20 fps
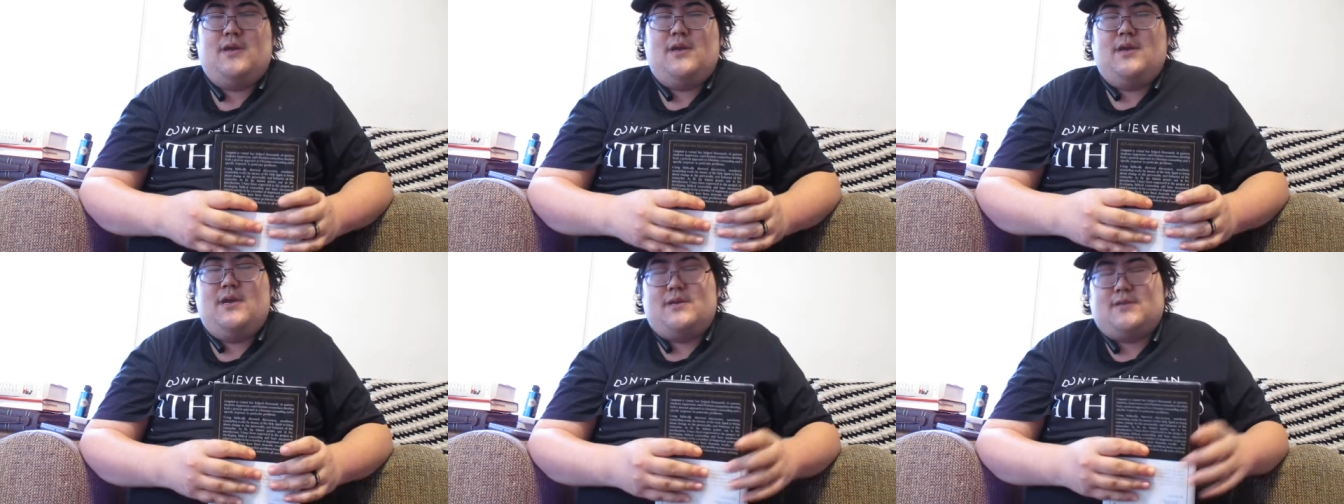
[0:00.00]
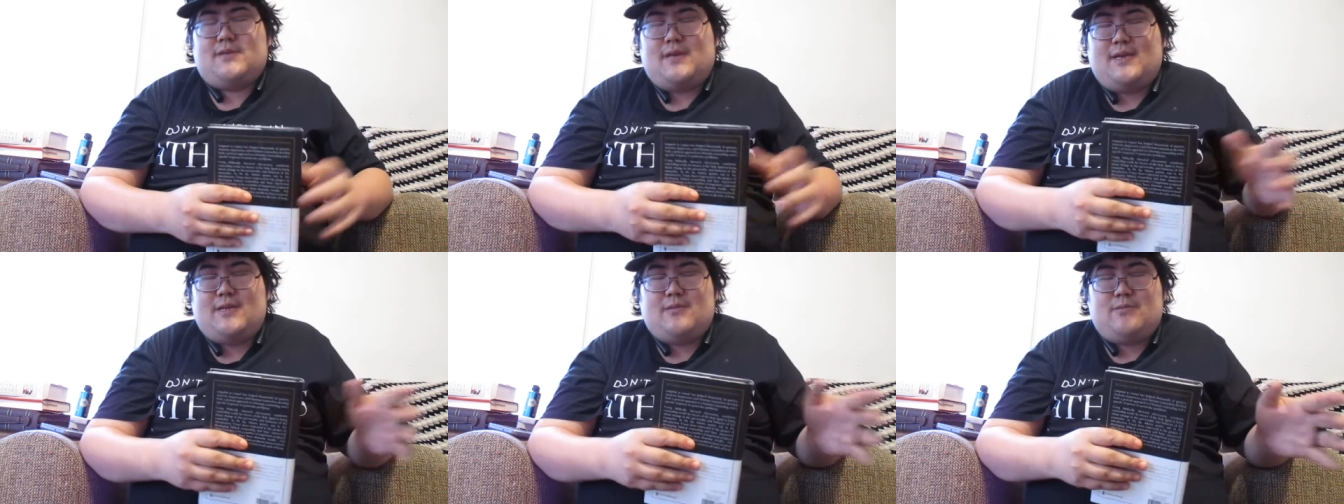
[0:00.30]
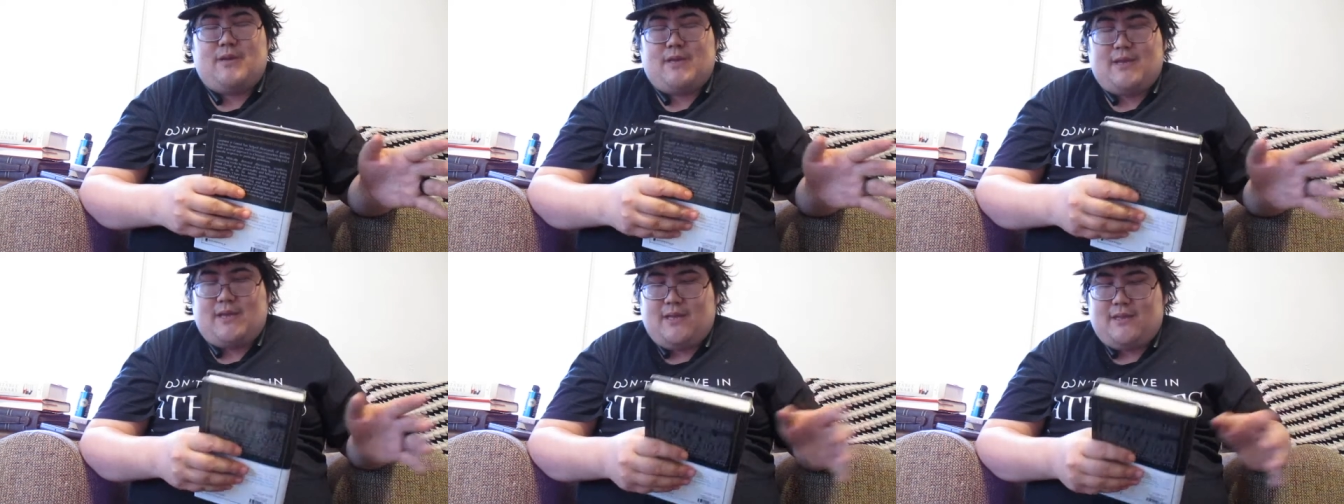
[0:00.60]
So I just
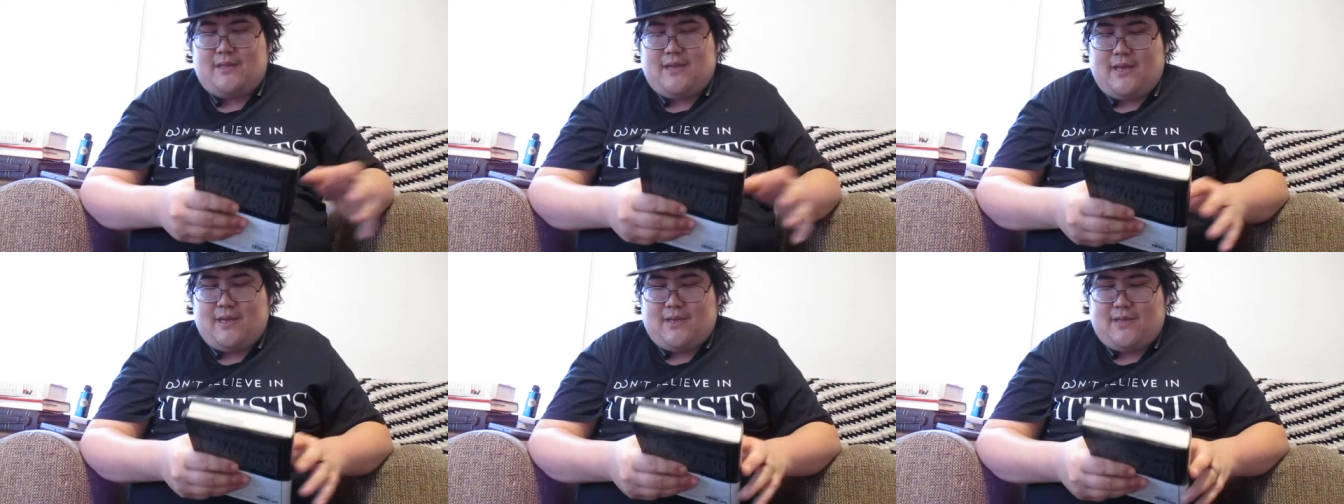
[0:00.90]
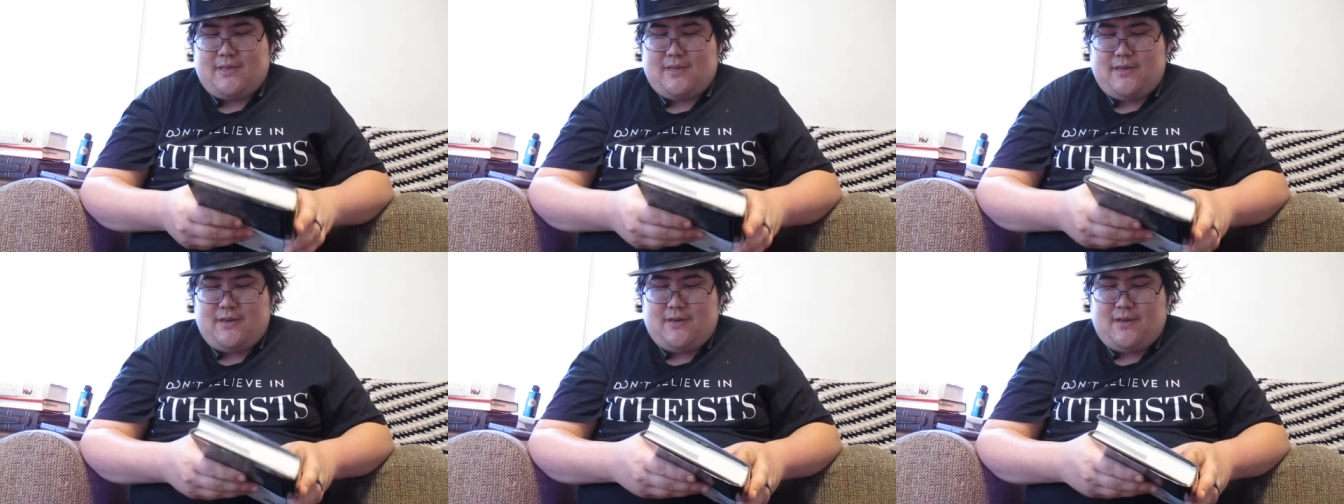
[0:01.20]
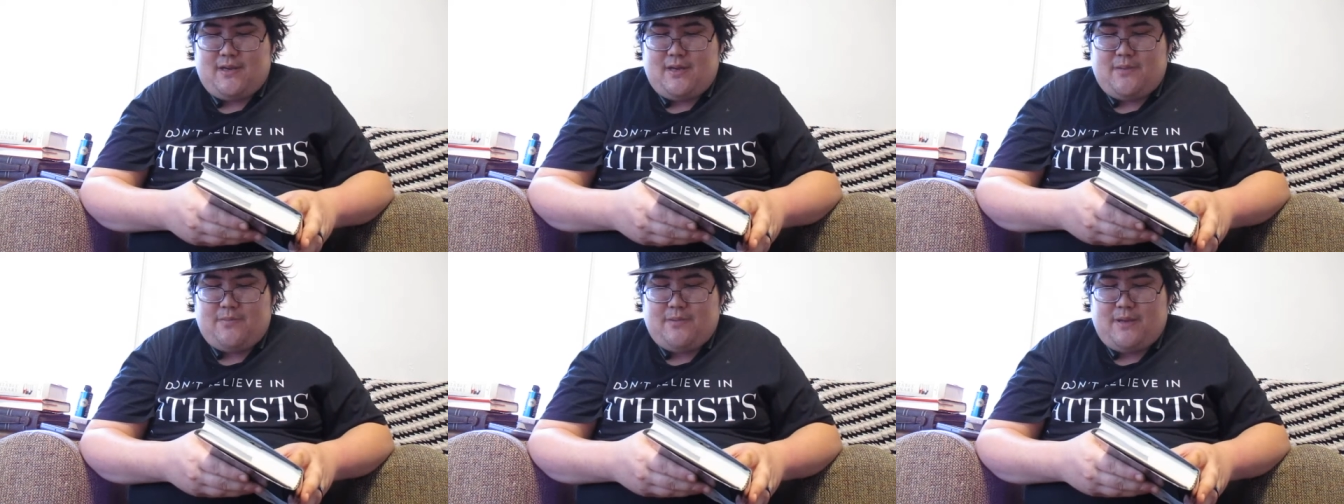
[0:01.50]
want to get that cleared
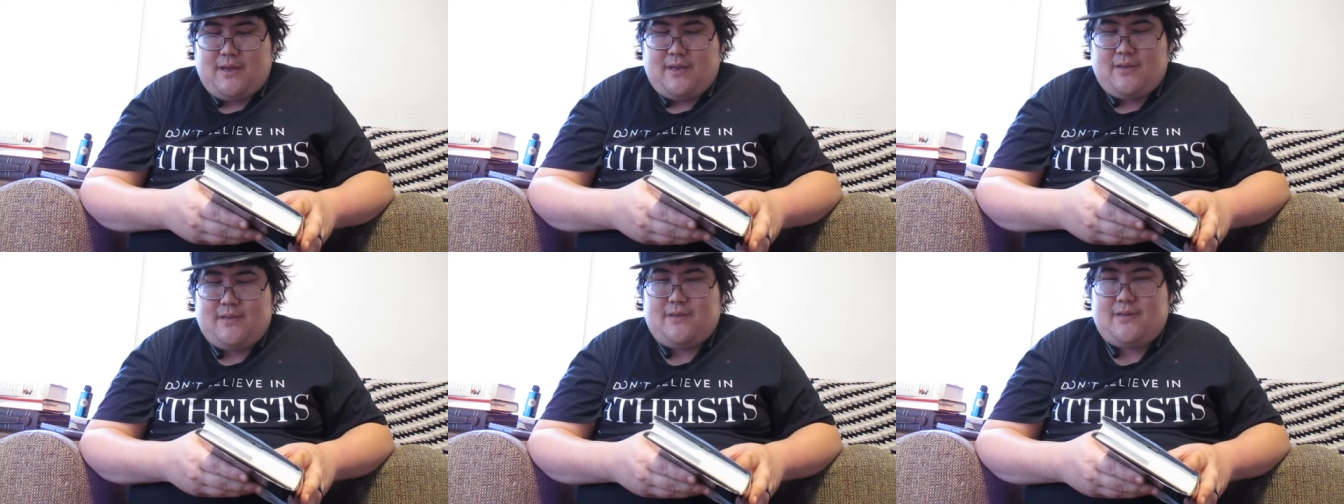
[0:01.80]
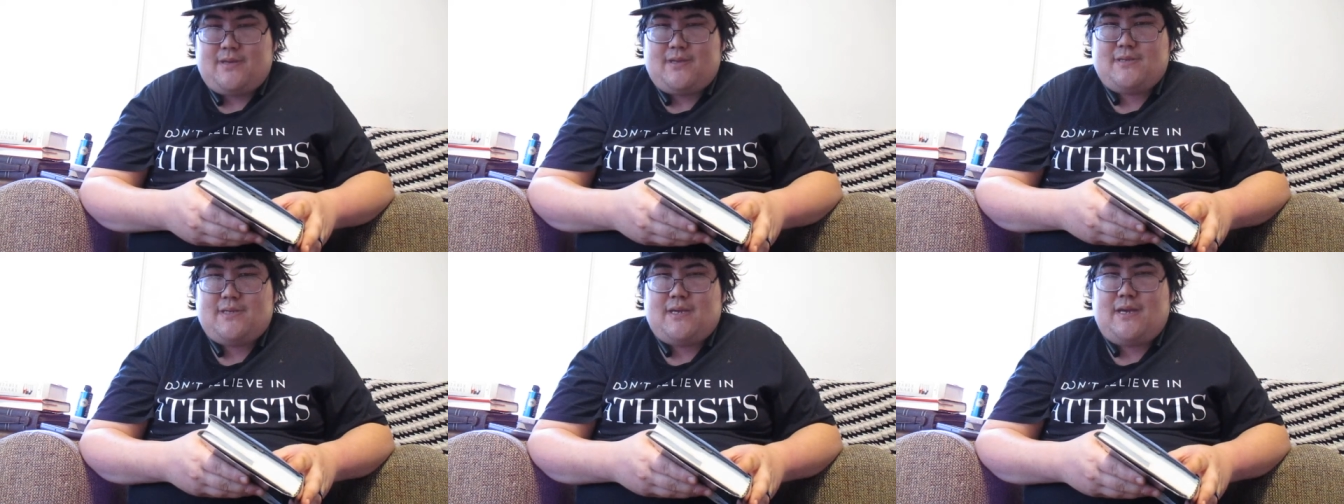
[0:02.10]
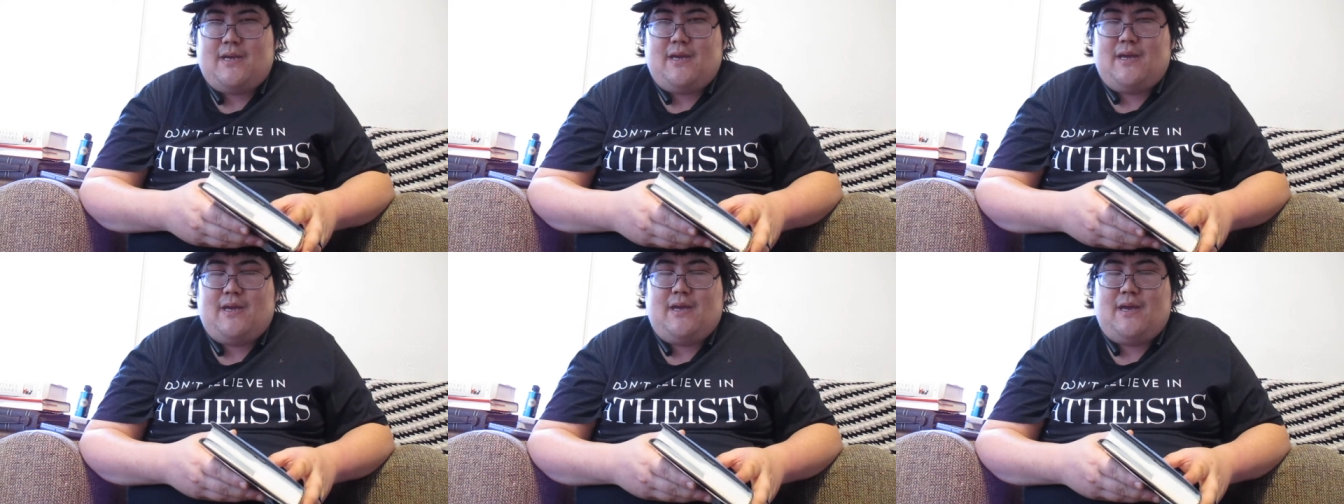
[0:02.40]
up, because
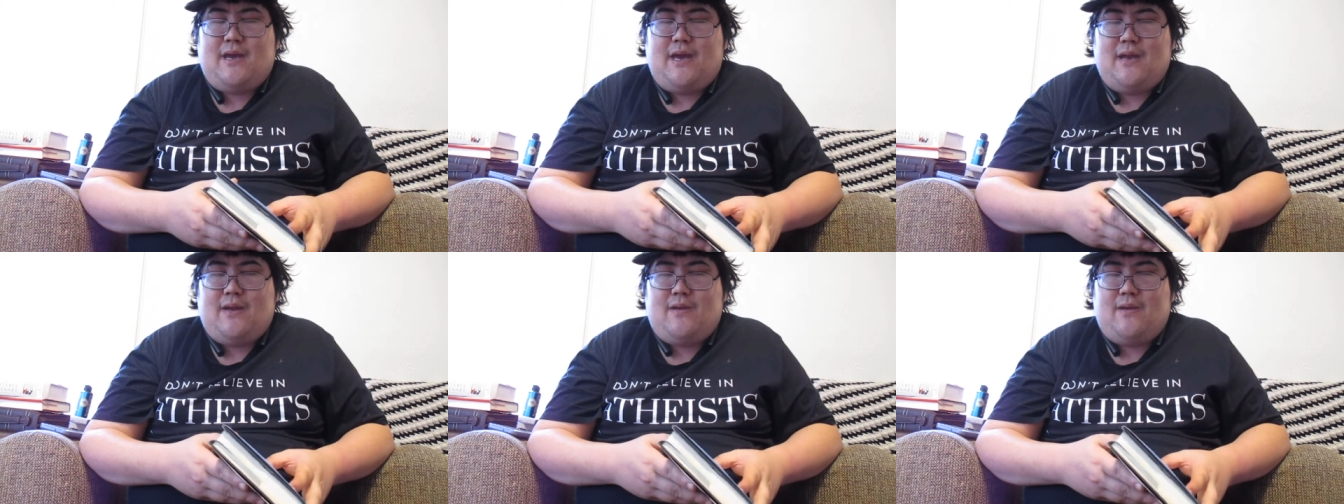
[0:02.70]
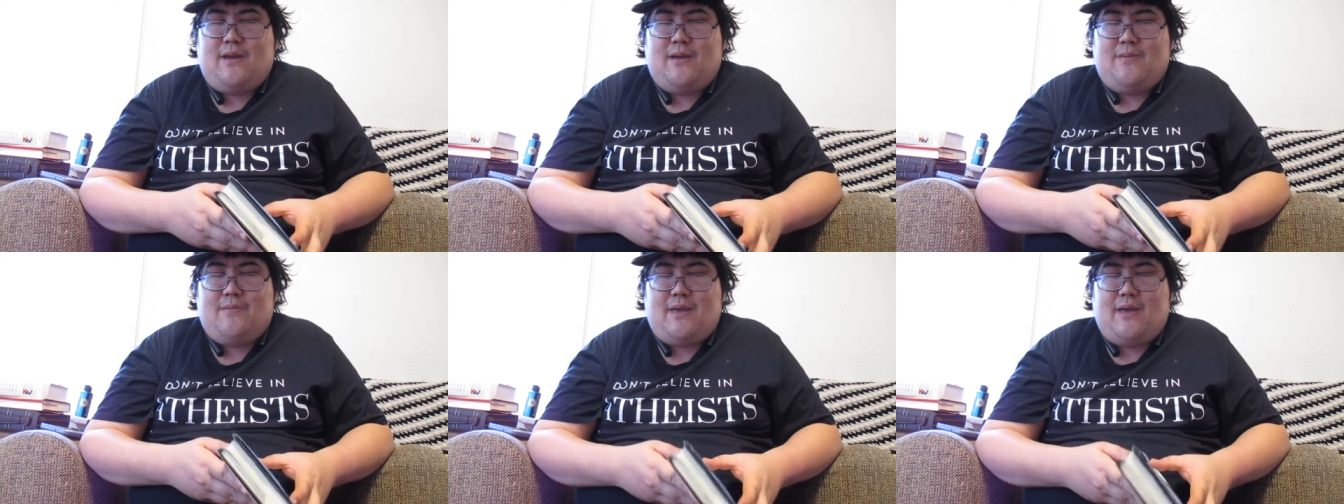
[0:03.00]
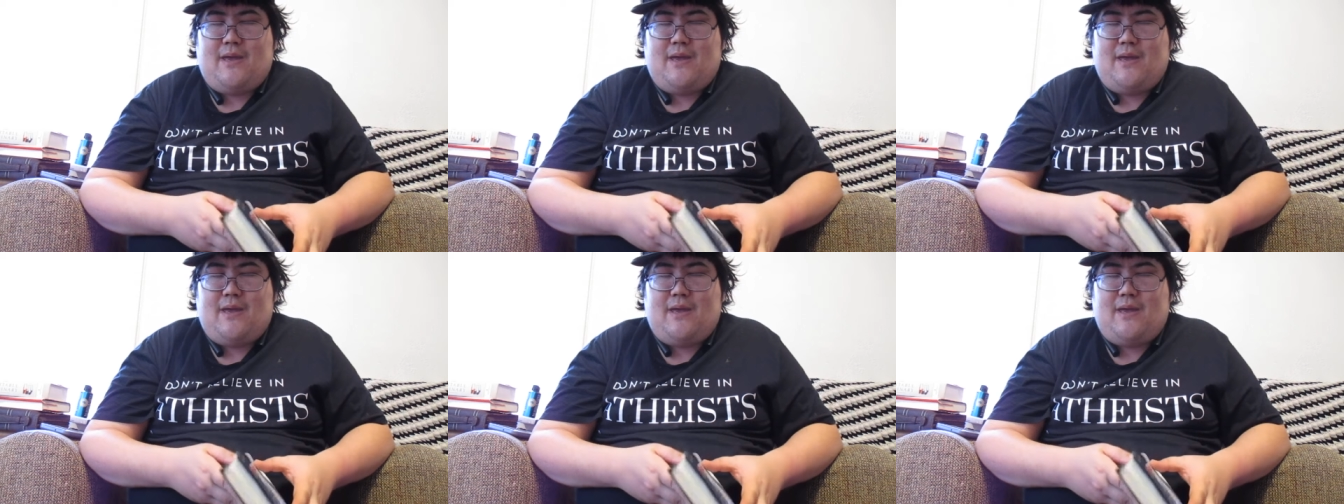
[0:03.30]
I don't know,